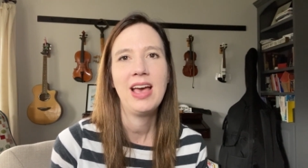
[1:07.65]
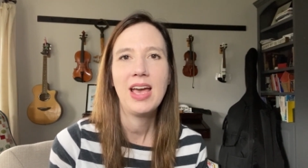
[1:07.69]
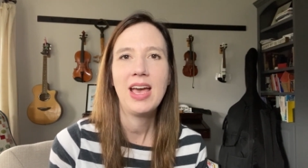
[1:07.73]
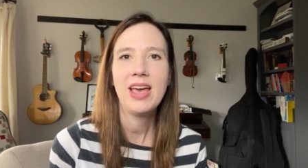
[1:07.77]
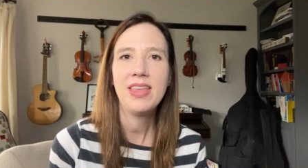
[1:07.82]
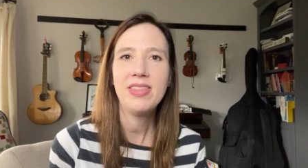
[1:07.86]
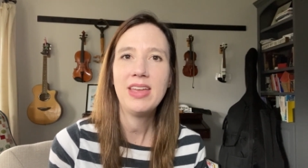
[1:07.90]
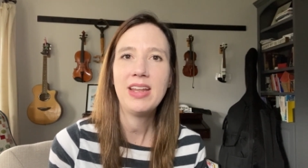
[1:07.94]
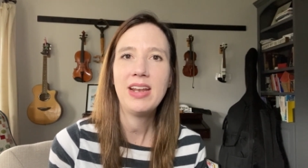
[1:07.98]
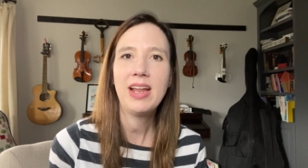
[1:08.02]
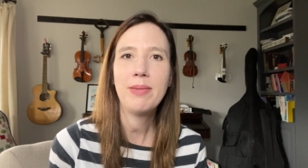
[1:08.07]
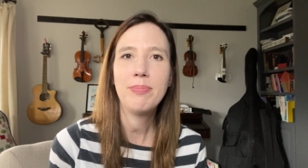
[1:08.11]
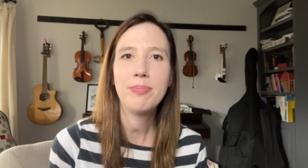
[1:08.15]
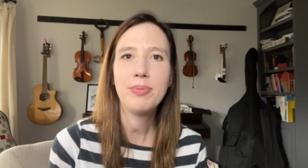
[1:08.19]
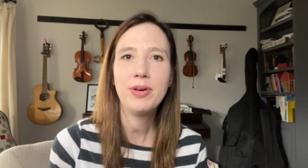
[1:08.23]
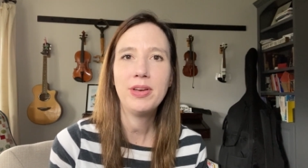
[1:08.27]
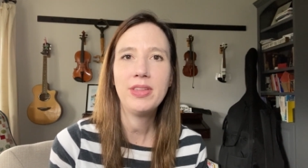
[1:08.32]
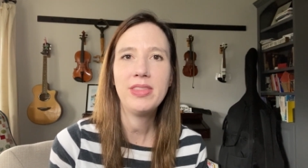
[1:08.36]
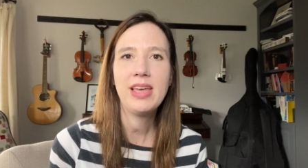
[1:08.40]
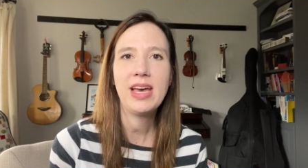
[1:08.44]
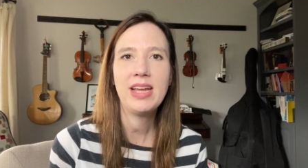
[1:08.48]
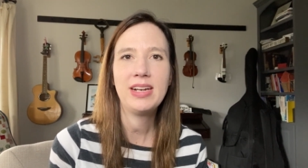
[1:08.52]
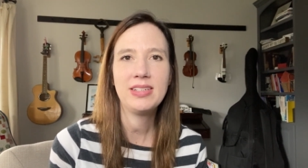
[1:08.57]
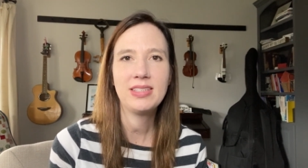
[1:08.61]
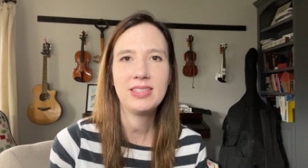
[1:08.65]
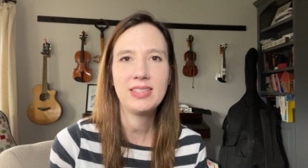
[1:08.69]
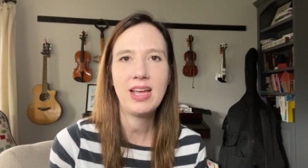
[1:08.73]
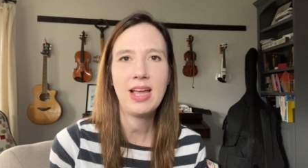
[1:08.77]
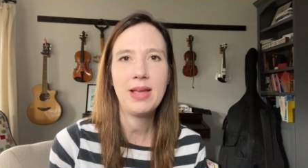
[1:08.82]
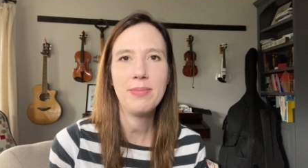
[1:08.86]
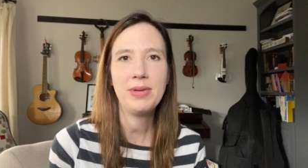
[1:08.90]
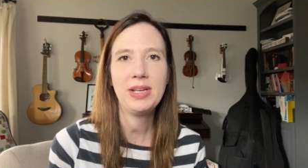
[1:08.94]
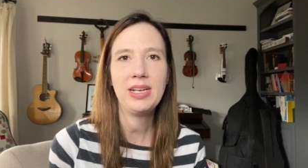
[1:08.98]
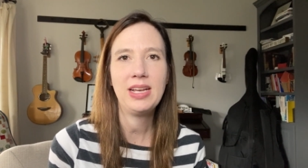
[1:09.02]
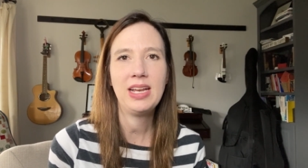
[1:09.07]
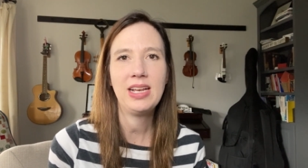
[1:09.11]
And then I put that
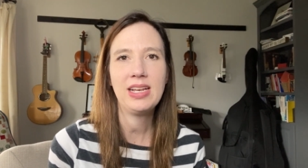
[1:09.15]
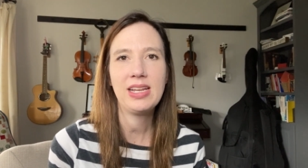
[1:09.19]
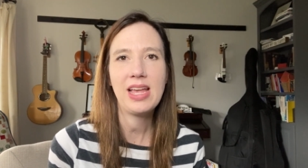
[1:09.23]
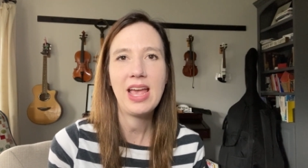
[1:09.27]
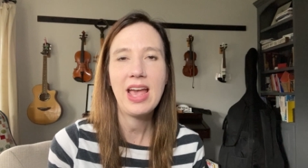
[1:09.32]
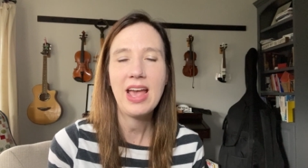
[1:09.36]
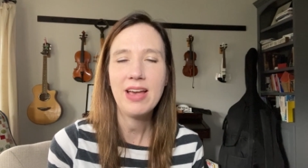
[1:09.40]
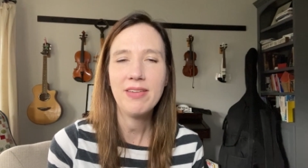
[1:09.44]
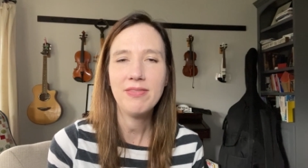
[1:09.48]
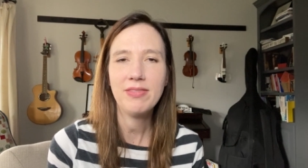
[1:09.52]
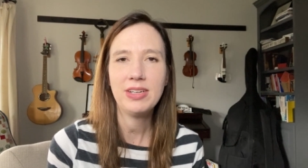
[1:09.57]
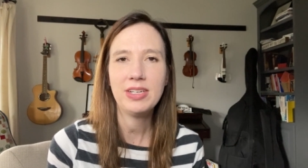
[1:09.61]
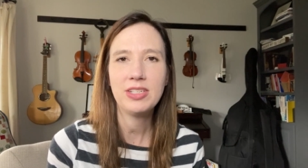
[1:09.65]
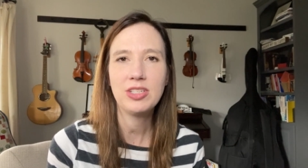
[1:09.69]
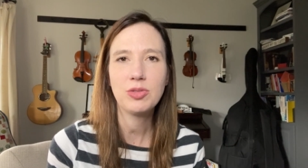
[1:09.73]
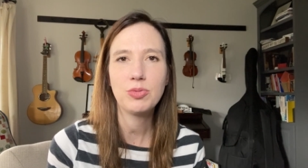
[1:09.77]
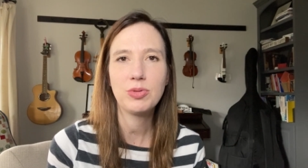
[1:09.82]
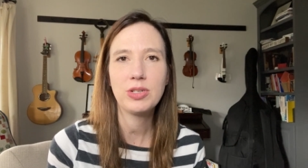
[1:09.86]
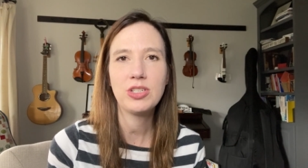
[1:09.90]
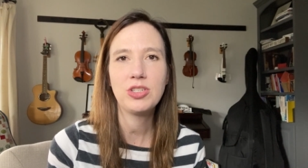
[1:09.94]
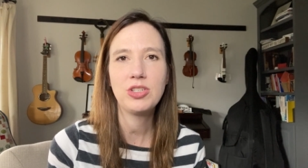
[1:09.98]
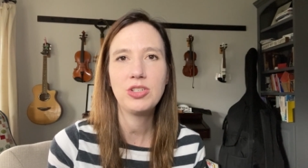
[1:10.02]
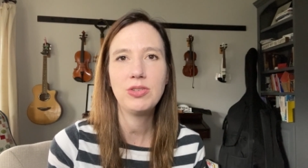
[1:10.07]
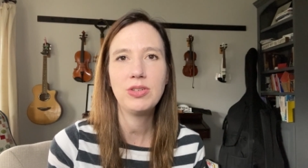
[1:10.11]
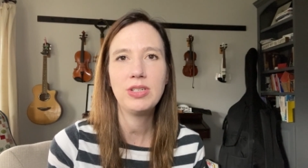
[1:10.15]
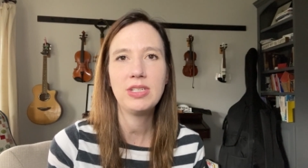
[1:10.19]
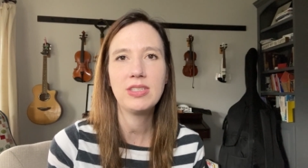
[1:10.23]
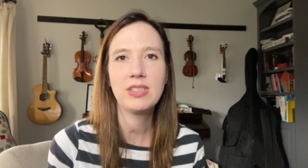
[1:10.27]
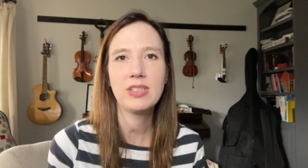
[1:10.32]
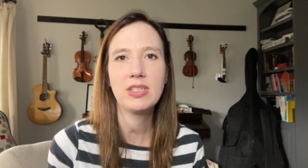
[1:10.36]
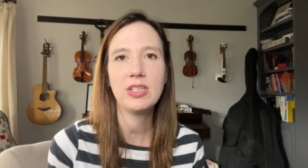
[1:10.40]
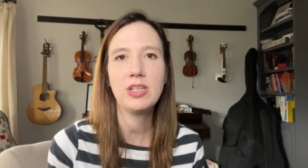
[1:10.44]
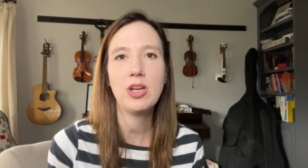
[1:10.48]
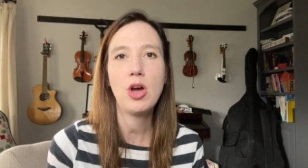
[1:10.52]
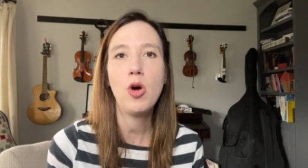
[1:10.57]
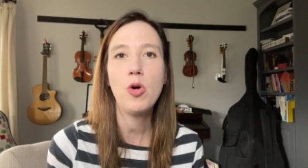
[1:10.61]
assignment in Canvas where students
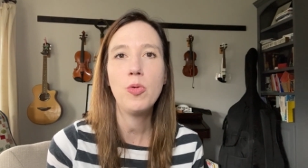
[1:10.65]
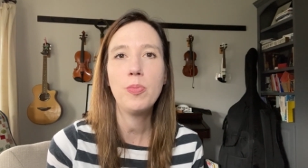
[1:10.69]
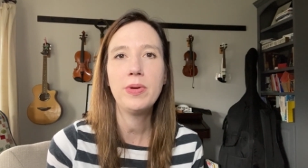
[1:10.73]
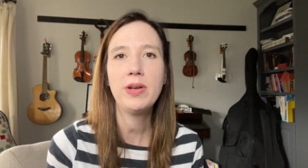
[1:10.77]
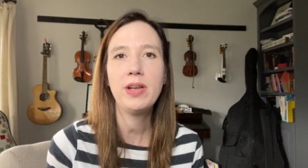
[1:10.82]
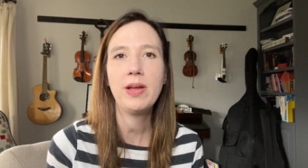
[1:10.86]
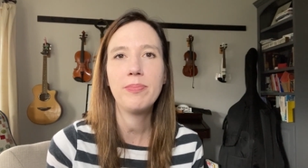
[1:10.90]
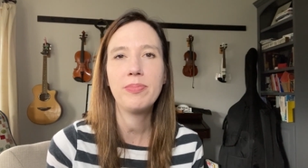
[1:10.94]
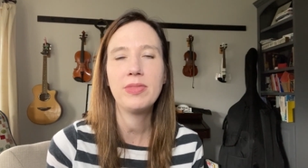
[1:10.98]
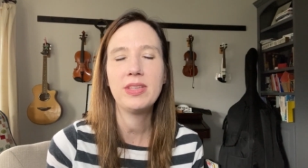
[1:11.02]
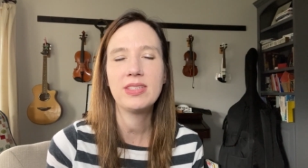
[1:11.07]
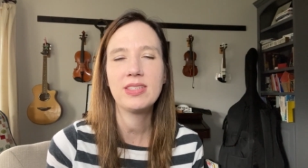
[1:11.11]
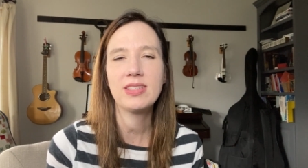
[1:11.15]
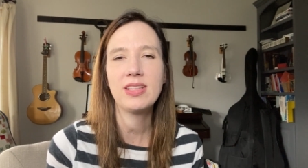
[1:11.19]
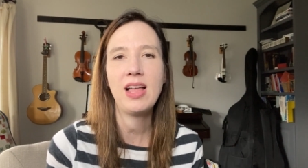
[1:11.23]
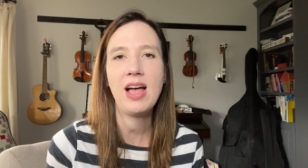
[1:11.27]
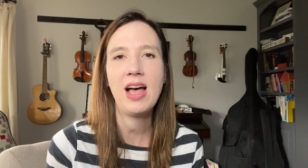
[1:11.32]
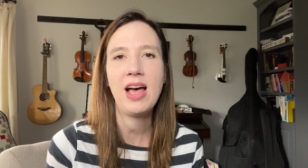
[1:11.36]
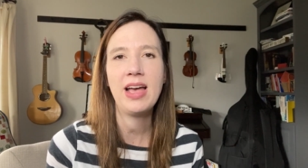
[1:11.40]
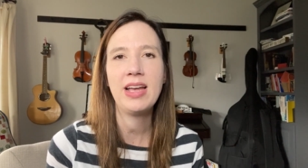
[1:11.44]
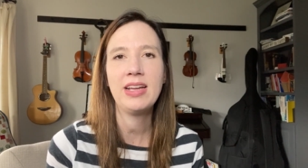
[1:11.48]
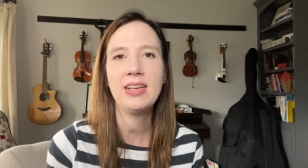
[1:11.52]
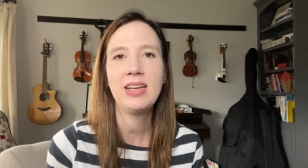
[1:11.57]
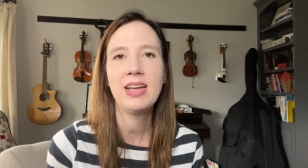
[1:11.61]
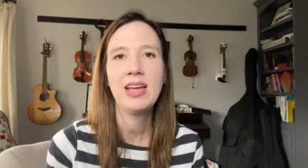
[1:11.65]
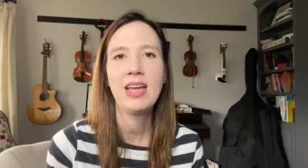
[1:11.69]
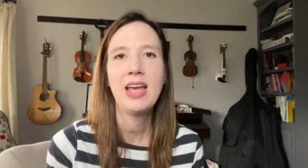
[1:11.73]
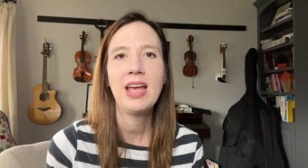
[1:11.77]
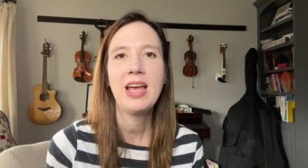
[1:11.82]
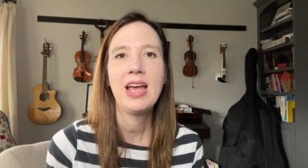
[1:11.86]
can open up the slide